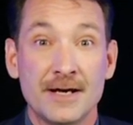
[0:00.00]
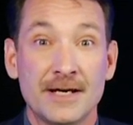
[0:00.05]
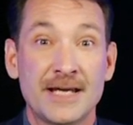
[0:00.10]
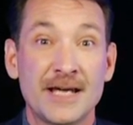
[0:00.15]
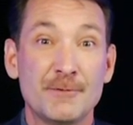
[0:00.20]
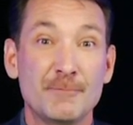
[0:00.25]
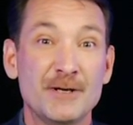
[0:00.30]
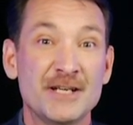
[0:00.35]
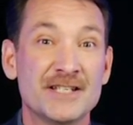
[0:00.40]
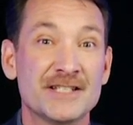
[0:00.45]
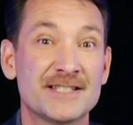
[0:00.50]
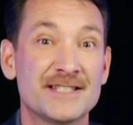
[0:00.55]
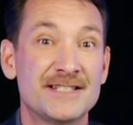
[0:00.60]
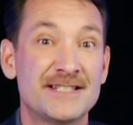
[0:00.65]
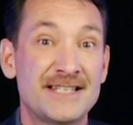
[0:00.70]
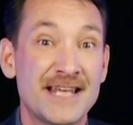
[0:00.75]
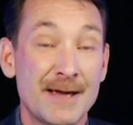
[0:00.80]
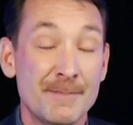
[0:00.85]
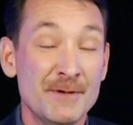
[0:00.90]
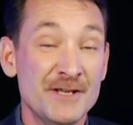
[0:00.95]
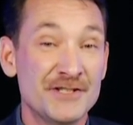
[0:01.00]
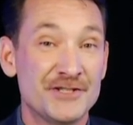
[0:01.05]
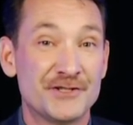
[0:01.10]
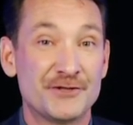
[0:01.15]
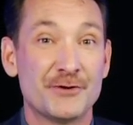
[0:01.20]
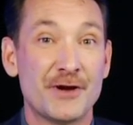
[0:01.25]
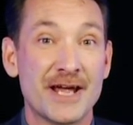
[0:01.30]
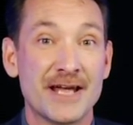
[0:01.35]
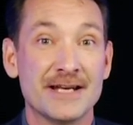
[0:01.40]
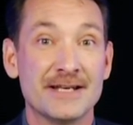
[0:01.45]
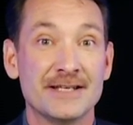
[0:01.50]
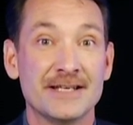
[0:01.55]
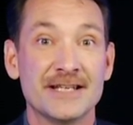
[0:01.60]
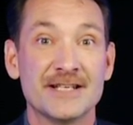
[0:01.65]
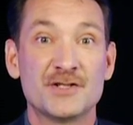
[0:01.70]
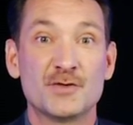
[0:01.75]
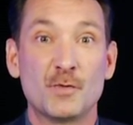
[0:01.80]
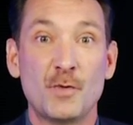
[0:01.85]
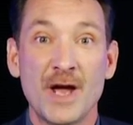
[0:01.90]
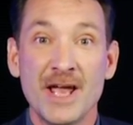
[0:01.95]
Can we just demonstrate
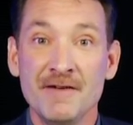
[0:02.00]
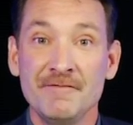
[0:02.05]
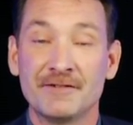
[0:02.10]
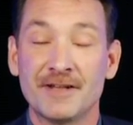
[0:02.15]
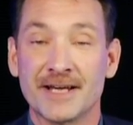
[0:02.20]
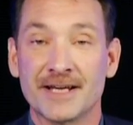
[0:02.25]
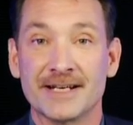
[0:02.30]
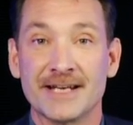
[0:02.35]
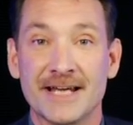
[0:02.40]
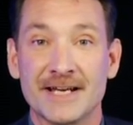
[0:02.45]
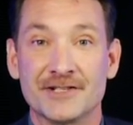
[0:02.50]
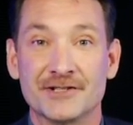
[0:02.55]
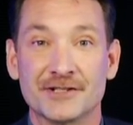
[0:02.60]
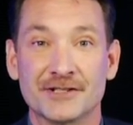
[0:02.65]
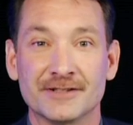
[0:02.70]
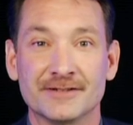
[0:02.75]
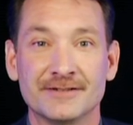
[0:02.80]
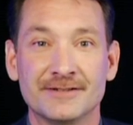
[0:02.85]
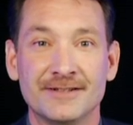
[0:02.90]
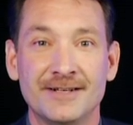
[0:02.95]
its wave-like nature?